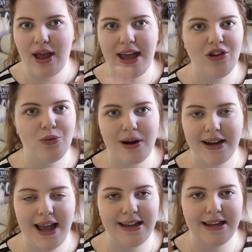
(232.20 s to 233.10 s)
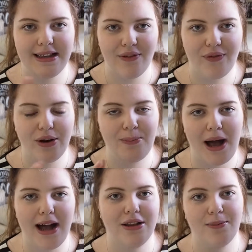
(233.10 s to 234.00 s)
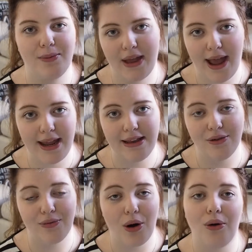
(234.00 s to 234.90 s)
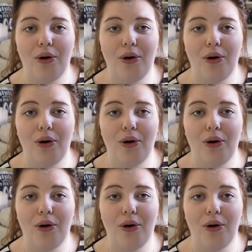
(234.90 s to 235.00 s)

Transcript: each one had a different part to play in the role